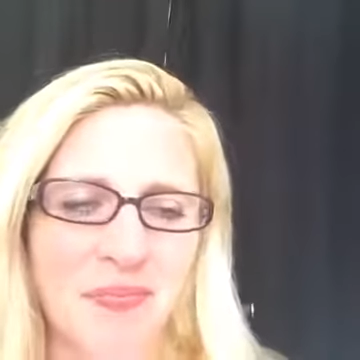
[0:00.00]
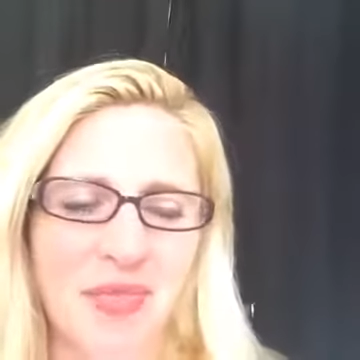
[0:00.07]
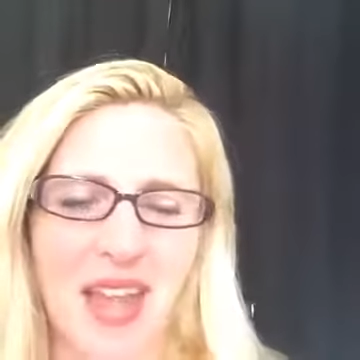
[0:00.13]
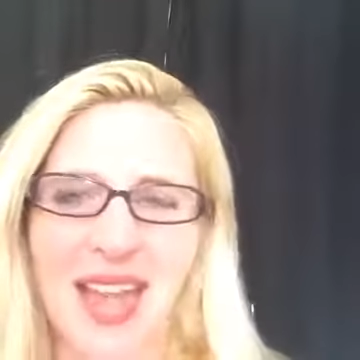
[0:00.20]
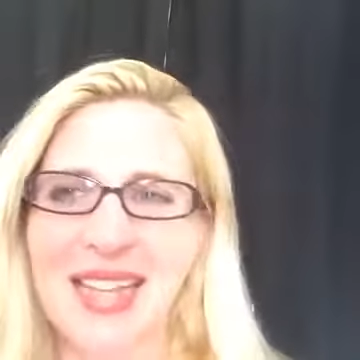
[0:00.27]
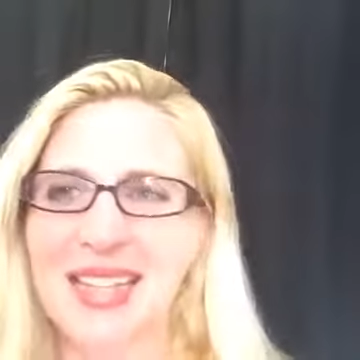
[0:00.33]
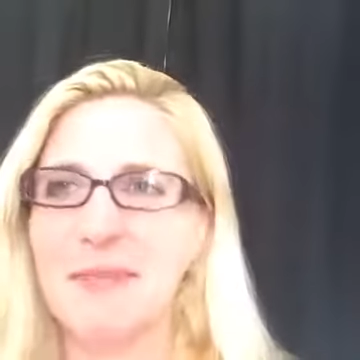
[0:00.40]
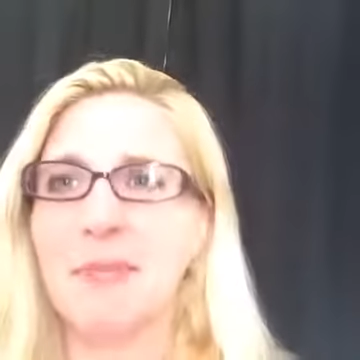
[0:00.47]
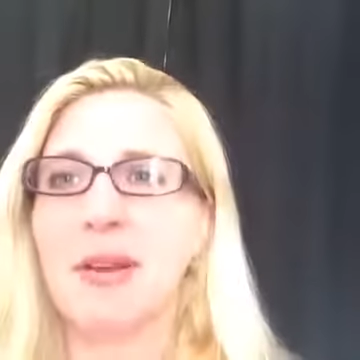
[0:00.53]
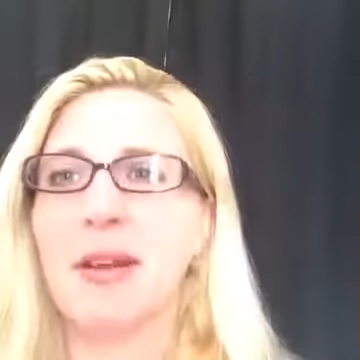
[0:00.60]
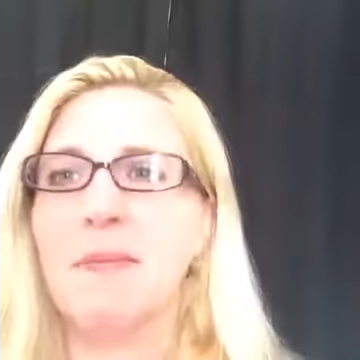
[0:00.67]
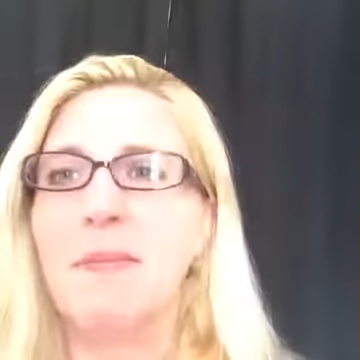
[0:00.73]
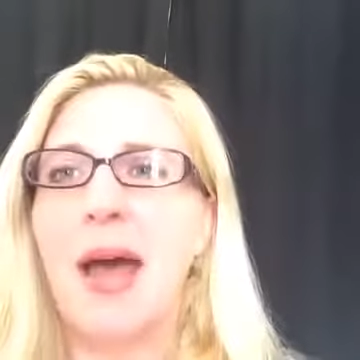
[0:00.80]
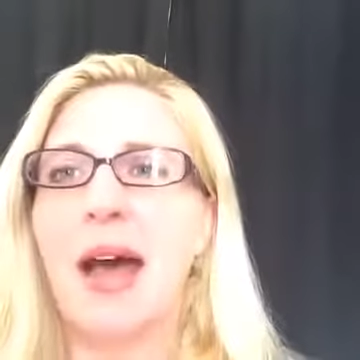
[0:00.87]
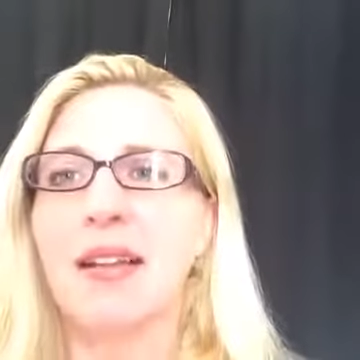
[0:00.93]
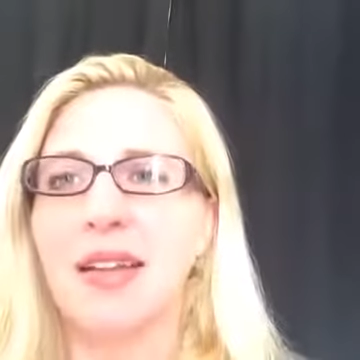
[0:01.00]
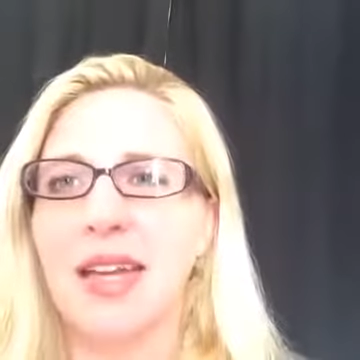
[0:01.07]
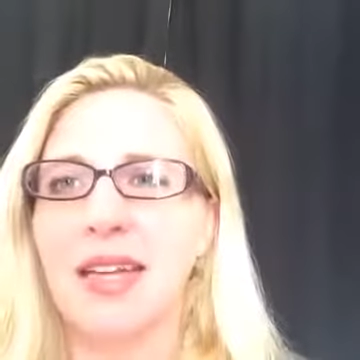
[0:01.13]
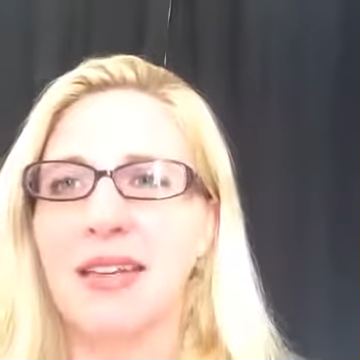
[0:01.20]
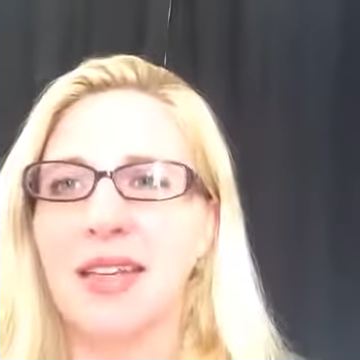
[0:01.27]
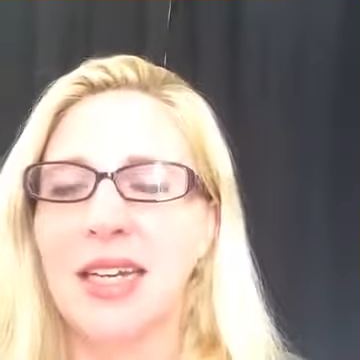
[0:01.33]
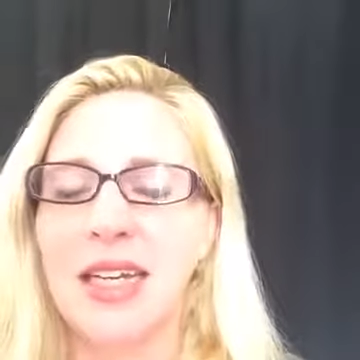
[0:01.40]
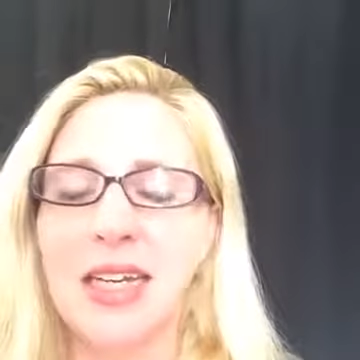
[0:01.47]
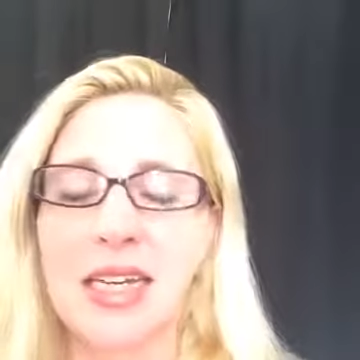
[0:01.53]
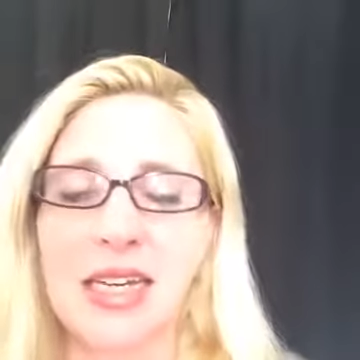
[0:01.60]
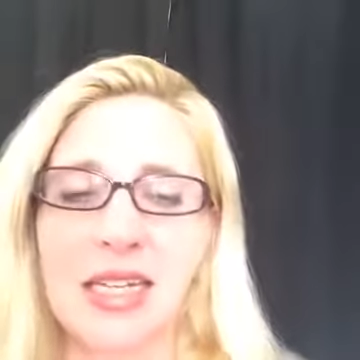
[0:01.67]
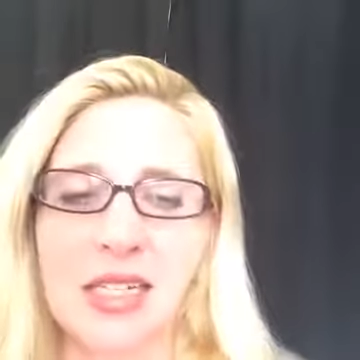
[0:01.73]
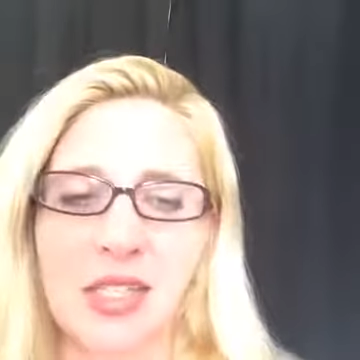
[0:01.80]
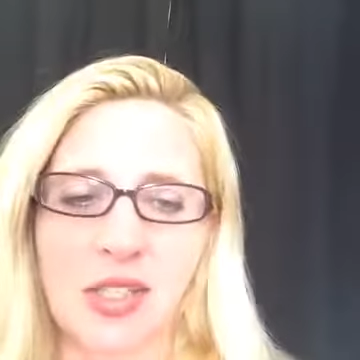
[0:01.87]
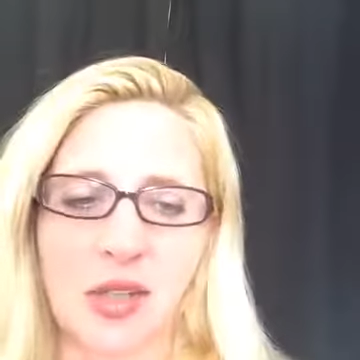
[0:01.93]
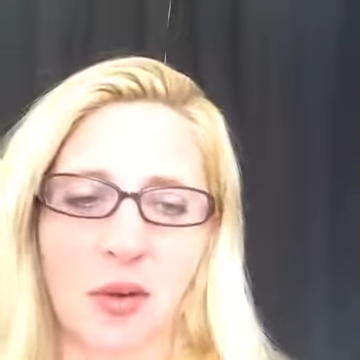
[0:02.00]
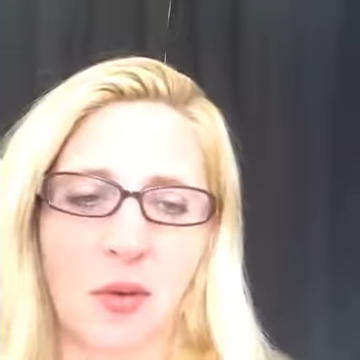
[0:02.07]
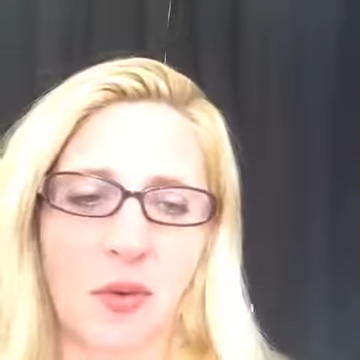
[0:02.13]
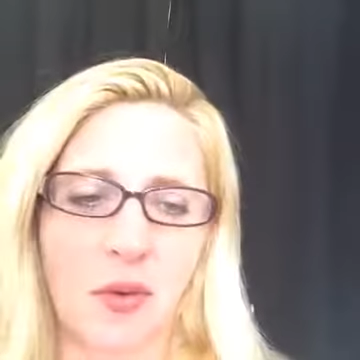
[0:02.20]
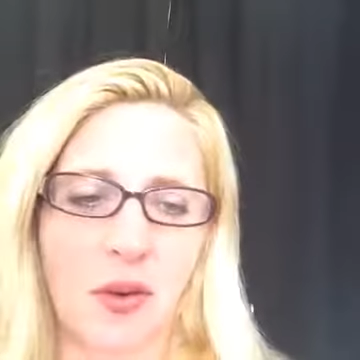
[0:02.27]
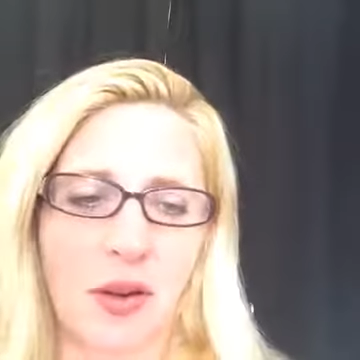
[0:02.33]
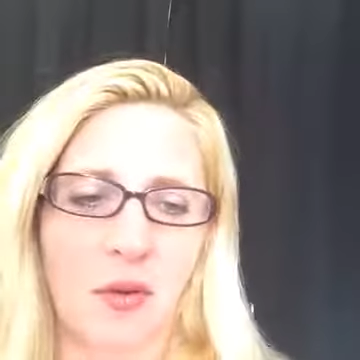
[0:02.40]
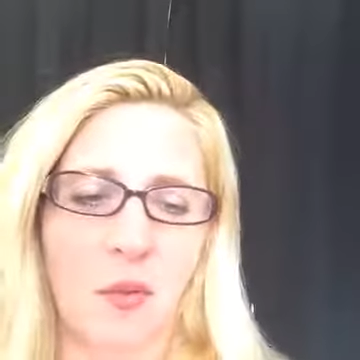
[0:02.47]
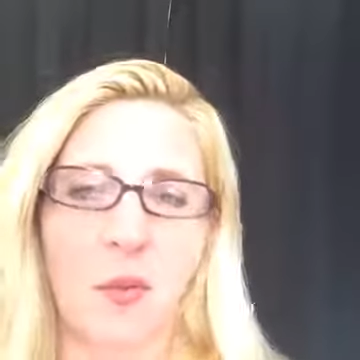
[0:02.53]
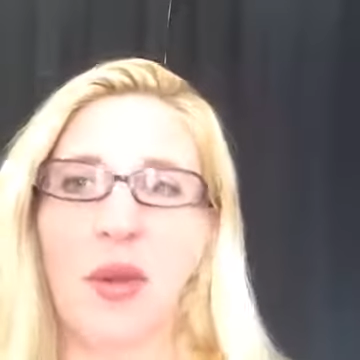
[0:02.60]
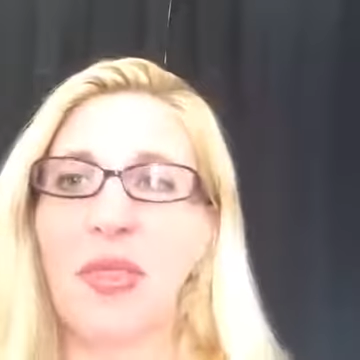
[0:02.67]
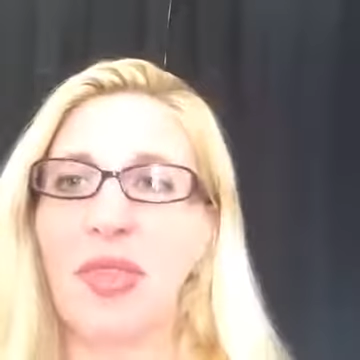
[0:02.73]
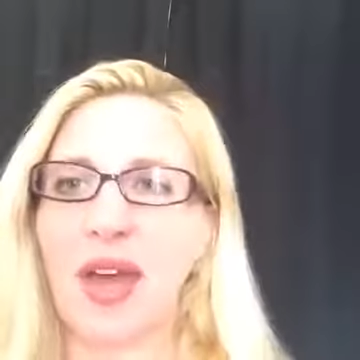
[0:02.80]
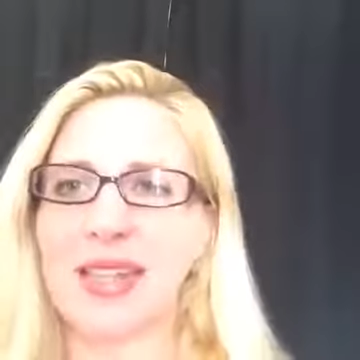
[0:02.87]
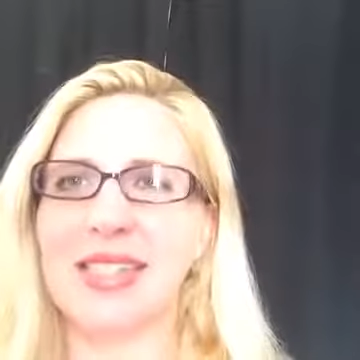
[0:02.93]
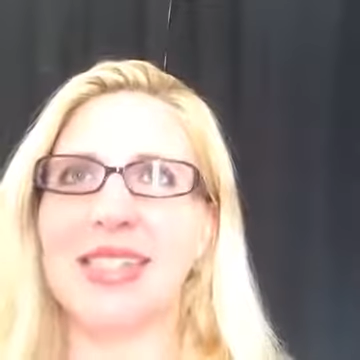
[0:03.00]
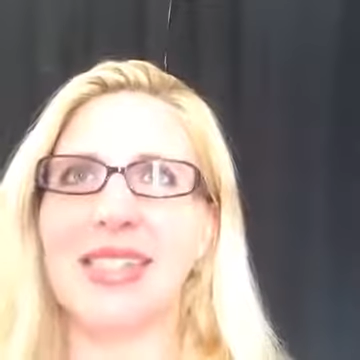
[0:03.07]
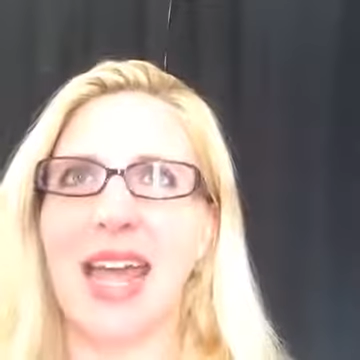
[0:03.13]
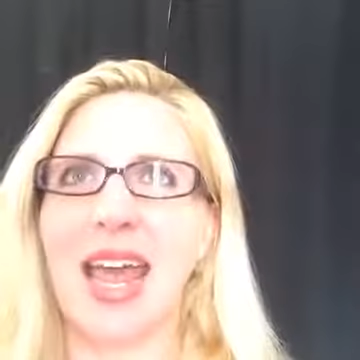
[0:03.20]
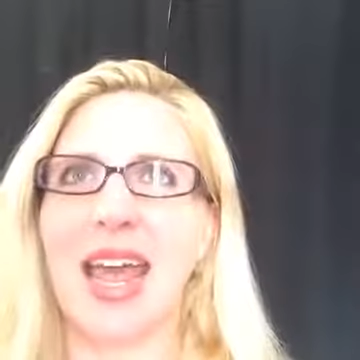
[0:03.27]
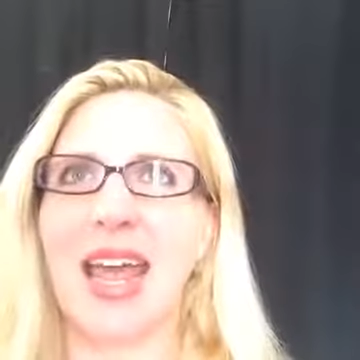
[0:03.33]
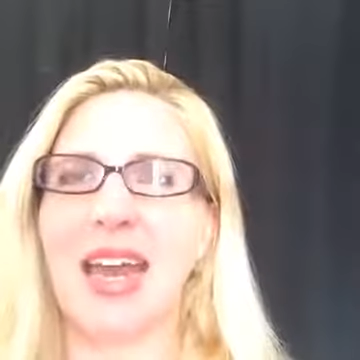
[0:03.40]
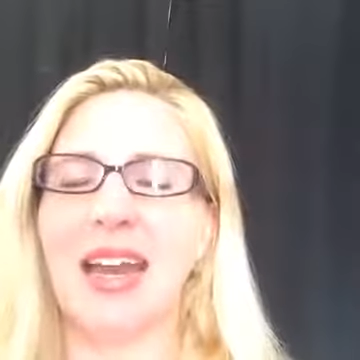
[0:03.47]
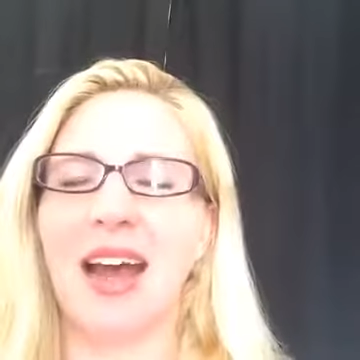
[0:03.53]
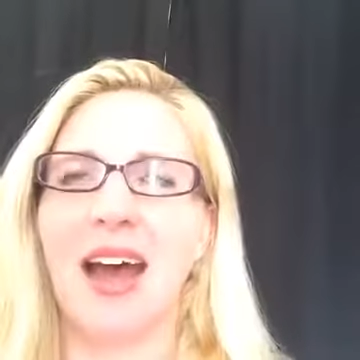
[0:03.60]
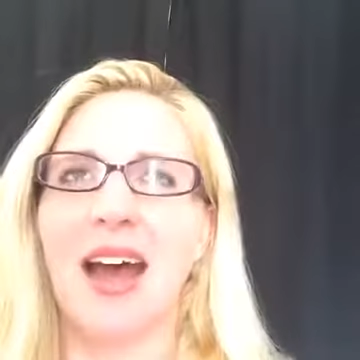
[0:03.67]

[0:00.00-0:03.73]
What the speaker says: it's compelling. So with that said,